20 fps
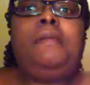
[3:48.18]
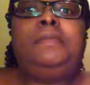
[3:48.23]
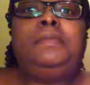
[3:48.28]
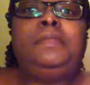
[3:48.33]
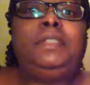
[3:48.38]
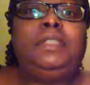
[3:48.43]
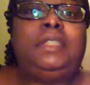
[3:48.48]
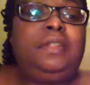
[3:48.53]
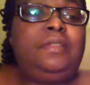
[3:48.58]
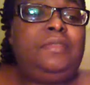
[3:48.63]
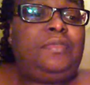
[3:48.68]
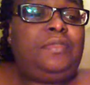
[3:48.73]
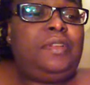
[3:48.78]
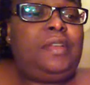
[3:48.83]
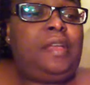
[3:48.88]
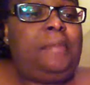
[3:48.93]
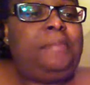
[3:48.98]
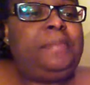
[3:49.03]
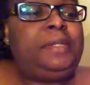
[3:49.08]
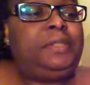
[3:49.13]
and the other
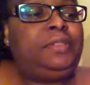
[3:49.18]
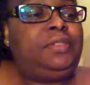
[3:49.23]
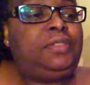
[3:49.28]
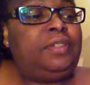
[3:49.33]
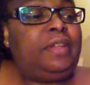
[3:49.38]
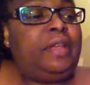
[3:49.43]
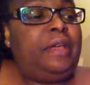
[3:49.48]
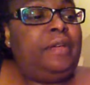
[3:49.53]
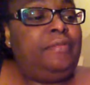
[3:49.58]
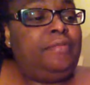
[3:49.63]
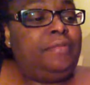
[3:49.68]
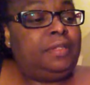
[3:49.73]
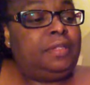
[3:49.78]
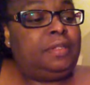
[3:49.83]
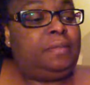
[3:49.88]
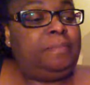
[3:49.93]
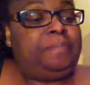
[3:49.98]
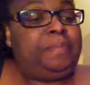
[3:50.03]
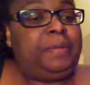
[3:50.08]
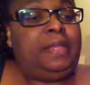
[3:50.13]
thing I made tonight was
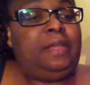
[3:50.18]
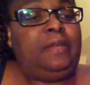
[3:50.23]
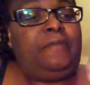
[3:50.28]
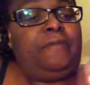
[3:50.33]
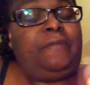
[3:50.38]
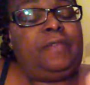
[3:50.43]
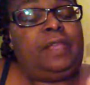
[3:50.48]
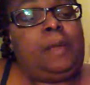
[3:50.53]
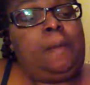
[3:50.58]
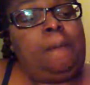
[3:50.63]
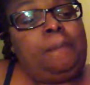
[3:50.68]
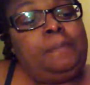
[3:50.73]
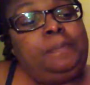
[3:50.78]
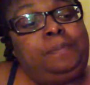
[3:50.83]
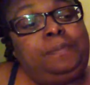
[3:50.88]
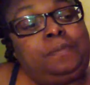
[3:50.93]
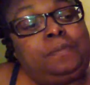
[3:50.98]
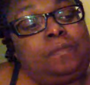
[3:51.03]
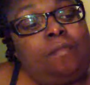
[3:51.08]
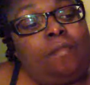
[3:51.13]
some pig feet.
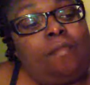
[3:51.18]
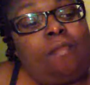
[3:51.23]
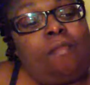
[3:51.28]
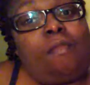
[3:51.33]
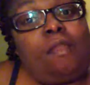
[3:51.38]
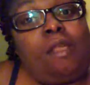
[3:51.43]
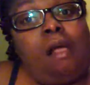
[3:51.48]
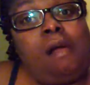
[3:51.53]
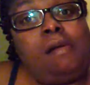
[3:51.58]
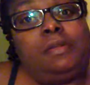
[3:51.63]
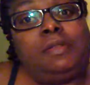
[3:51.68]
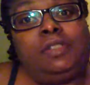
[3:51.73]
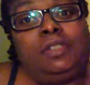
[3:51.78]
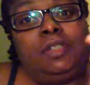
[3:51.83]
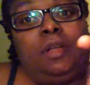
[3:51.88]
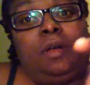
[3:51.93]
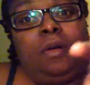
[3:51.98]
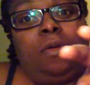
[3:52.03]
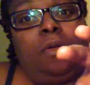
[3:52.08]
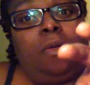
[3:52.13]

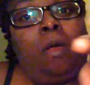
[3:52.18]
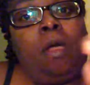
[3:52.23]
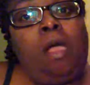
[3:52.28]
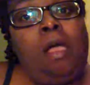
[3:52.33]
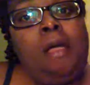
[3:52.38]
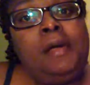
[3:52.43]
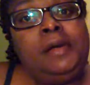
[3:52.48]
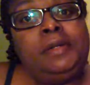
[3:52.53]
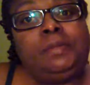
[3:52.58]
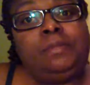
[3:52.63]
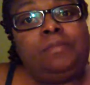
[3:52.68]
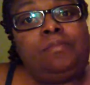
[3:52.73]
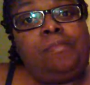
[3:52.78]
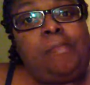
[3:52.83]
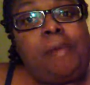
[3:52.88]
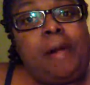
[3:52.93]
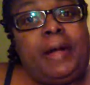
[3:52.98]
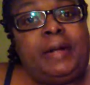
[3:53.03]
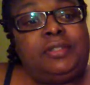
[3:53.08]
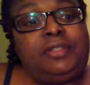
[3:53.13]
So
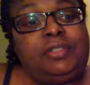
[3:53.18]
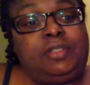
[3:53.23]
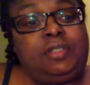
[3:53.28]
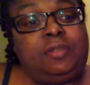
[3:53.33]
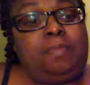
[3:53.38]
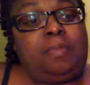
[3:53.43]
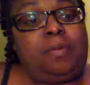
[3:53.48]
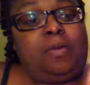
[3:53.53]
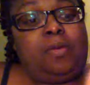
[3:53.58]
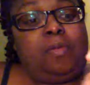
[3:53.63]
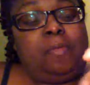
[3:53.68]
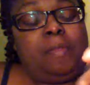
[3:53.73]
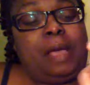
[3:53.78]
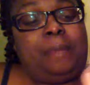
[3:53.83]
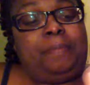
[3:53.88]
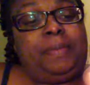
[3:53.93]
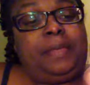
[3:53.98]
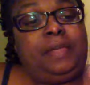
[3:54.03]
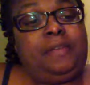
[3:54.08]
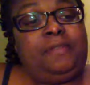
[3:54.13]
I just boil
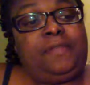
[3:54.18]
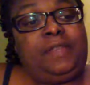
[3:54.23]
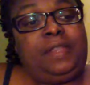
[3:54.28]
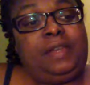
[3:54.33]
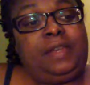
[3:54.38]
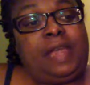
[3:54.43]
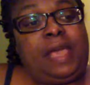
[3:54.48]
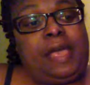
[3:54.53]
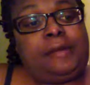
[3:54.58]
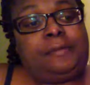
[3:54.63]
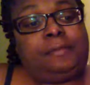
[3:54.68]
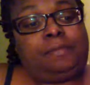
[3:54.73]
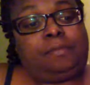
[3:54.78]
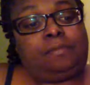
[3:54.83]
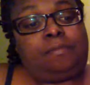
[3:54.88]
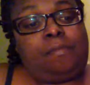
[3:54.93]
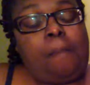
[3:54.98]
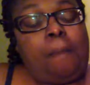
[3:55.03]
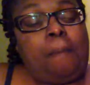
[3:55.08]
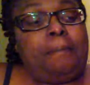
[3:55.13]
my pig feet down,
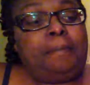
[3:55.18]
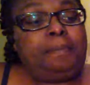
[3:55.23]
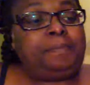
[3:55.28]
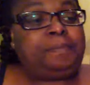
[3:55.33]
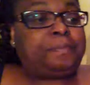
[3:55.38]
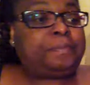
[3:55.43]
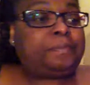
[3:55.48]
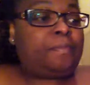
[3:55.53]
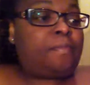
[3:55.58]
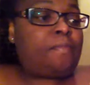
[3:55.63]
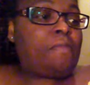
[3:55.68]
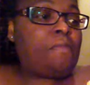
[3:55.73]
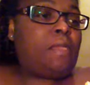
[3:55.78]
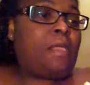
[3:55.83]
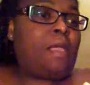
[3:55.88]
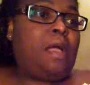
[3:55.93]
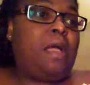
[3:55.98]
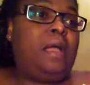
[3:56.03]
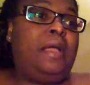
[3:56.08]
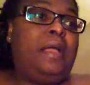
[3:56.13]

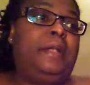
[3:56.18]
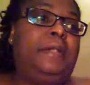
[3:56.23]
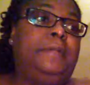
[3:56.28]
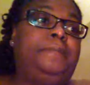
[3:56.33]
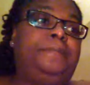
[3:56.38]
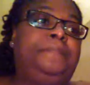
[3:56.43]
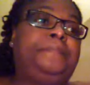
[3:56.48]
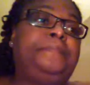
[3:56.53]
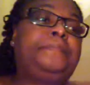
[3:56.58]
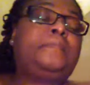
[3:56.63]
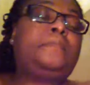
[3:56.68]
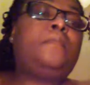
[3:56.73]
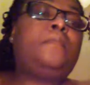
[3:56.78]
and